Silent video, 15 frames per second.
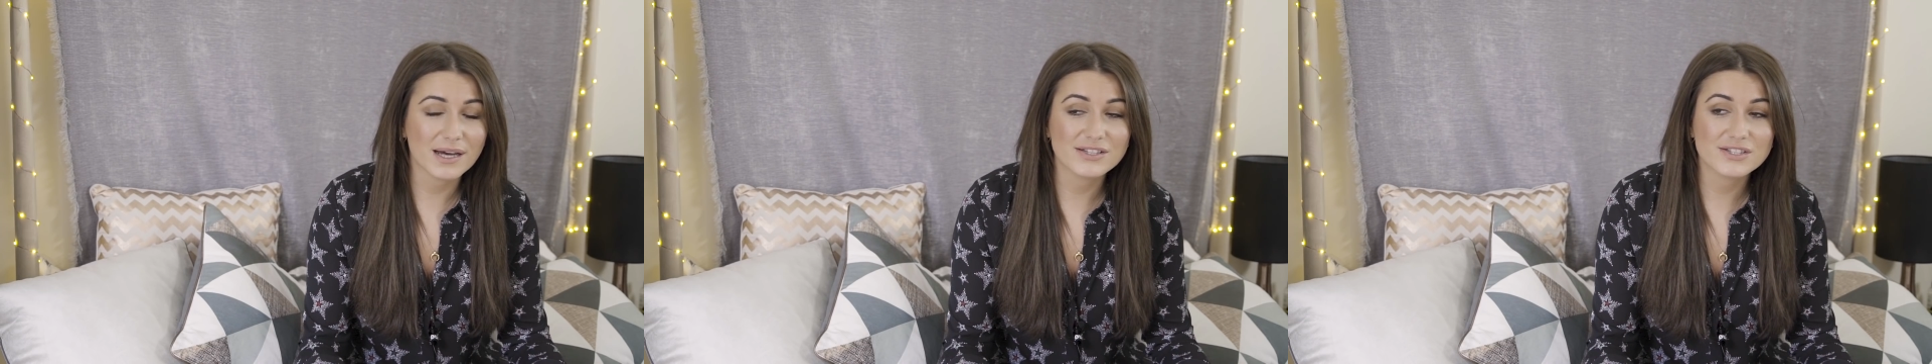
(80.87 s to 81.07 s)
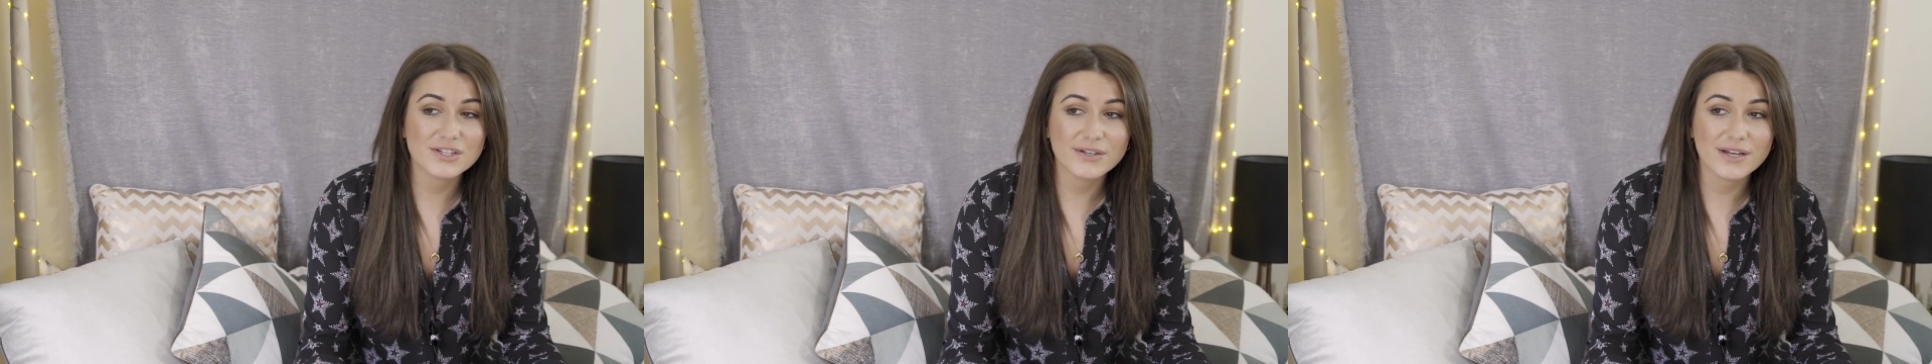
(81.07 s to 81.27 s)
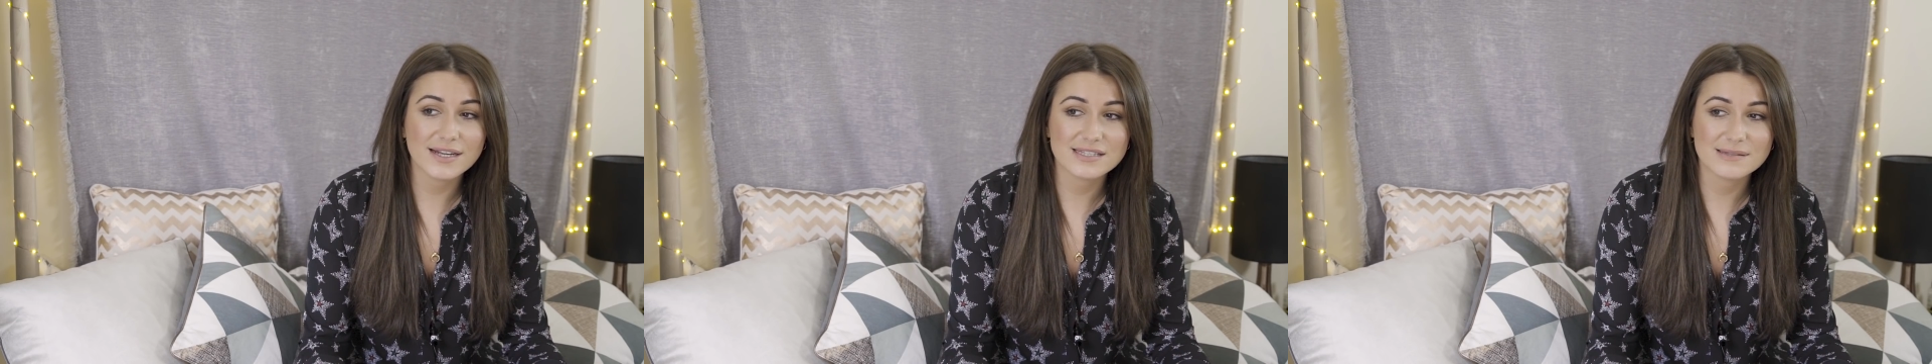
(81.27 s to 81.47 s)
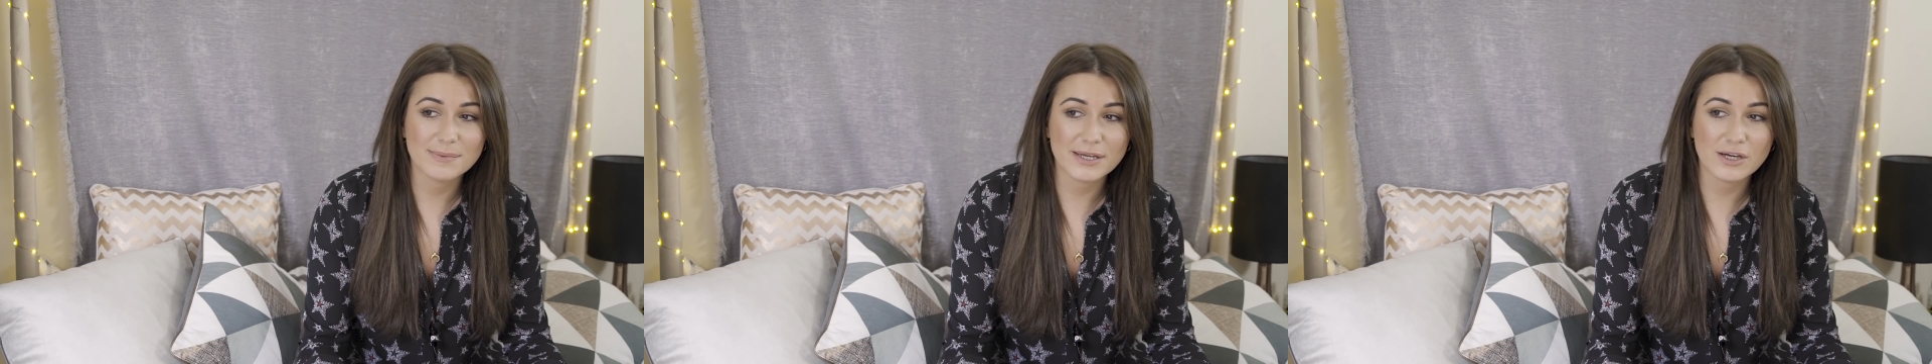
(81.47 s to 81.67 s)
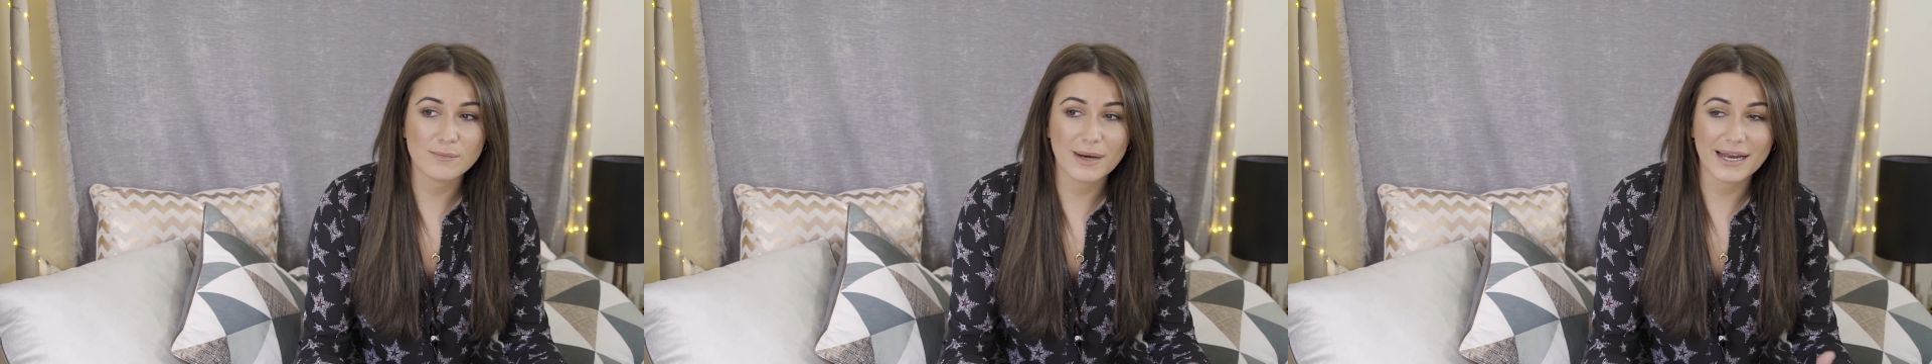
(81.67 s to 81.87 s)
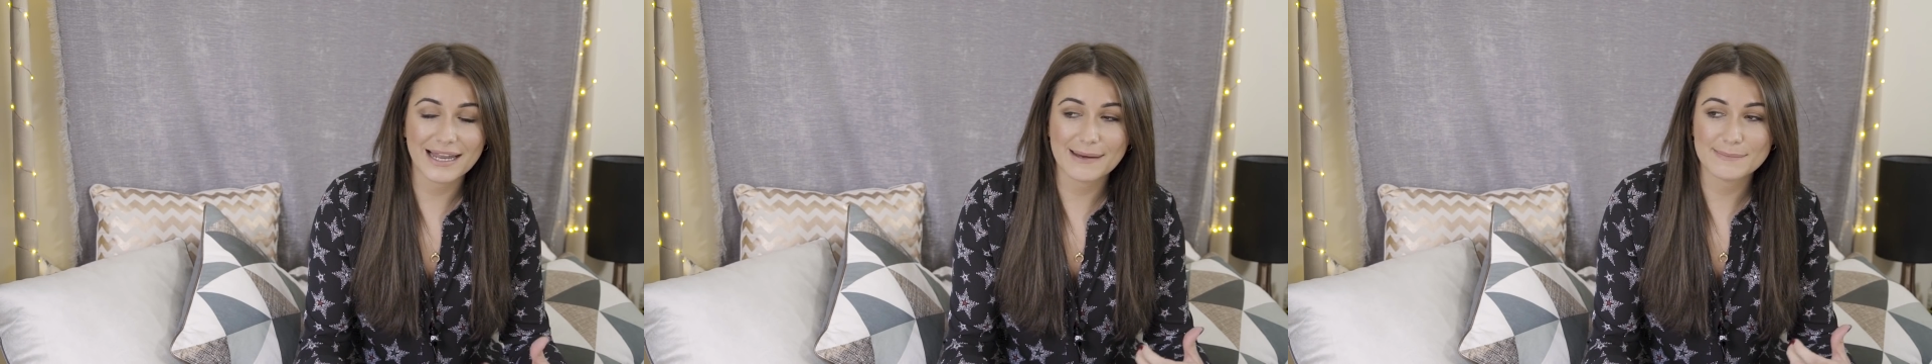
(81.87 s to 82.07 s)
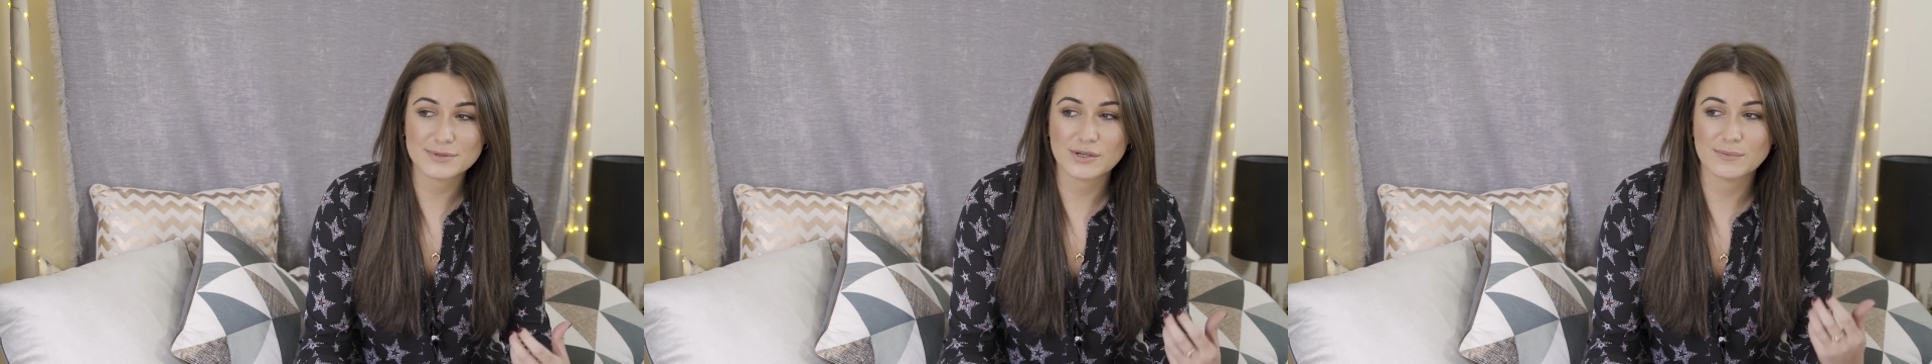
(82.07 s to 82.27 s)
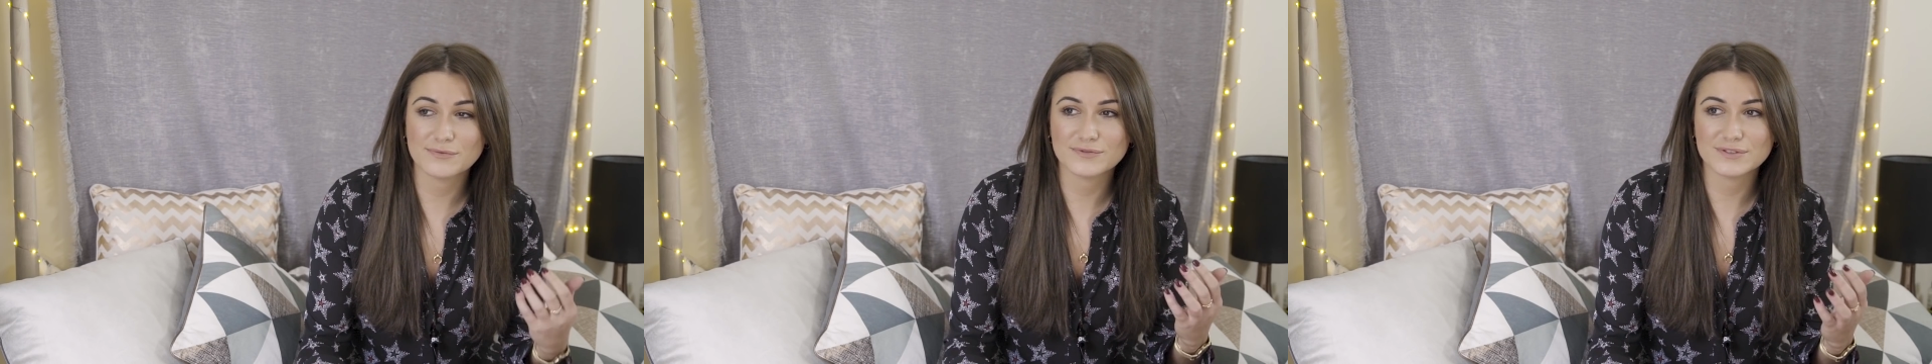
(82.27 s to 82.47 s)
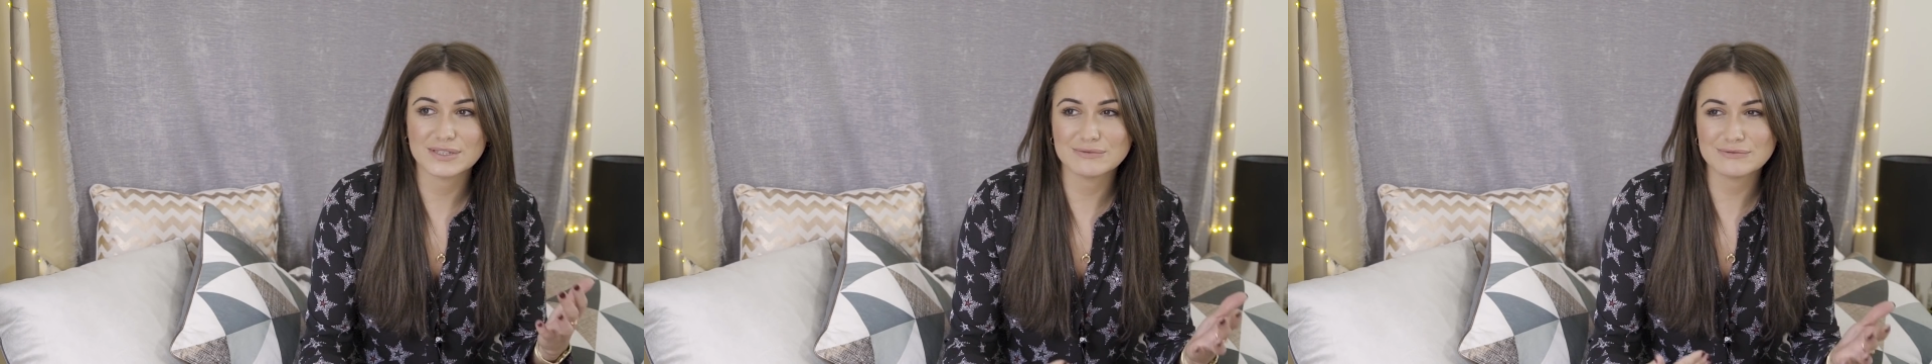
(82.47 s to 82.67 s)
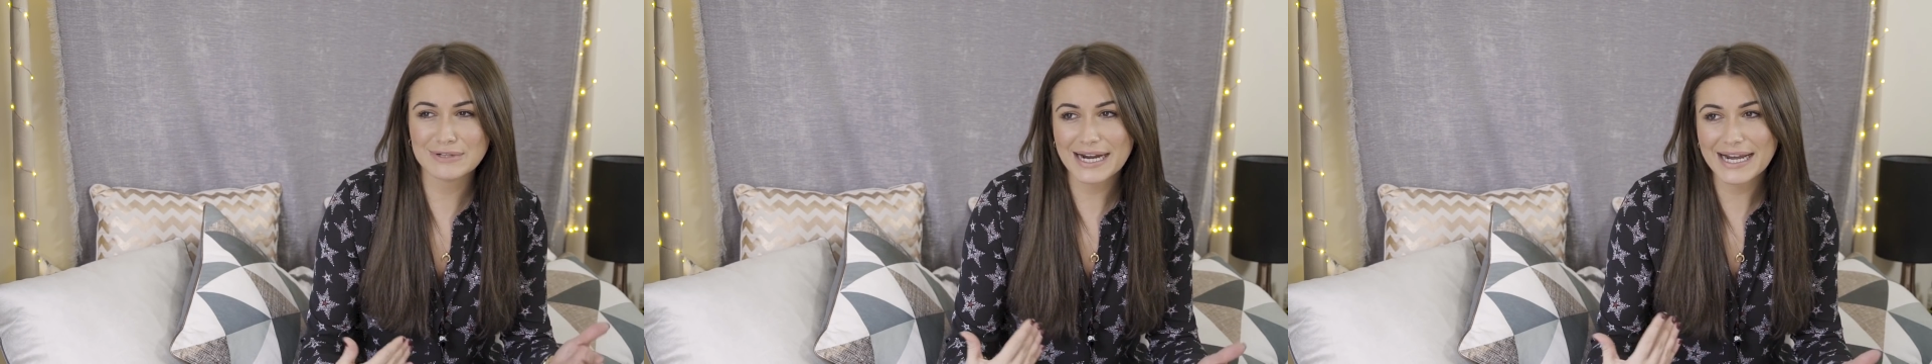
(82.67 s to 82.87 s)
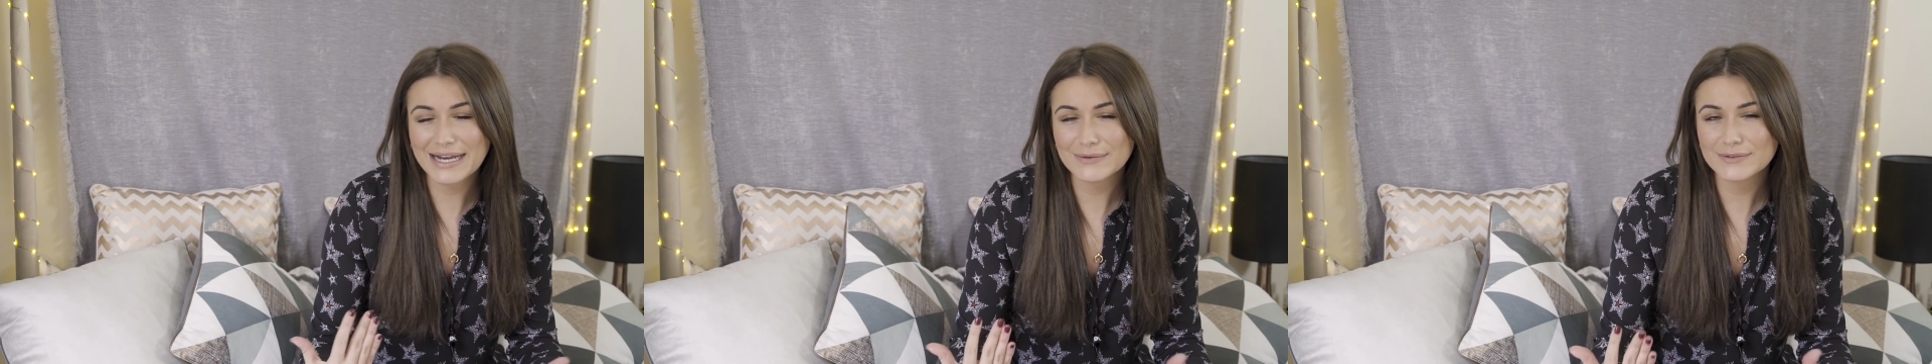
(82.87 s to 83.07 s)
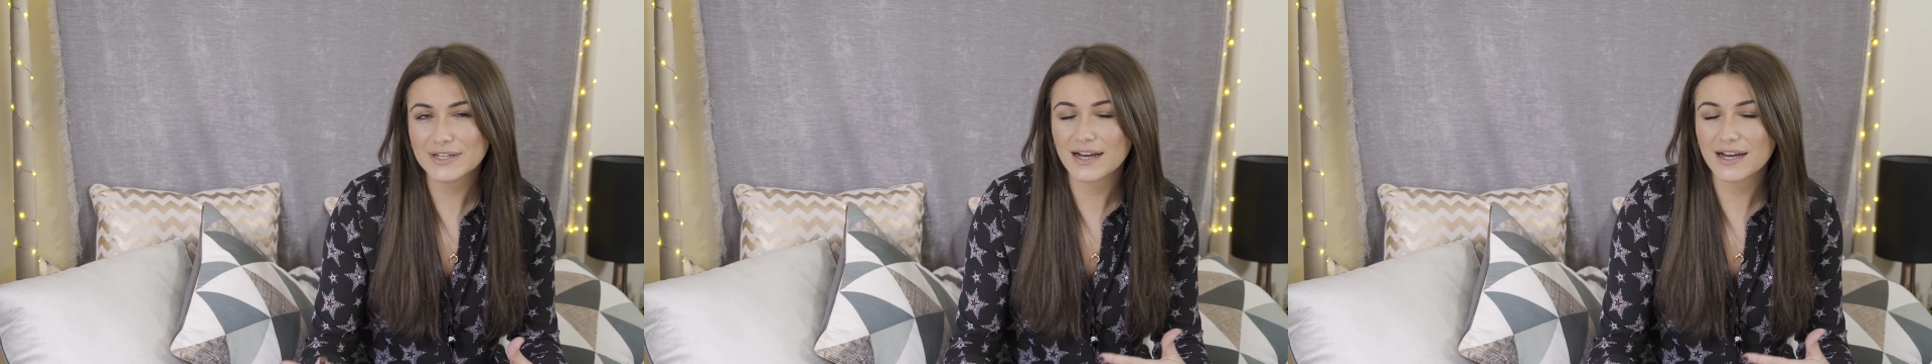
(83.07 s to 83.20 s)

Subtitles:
I do like to be on my laptop for around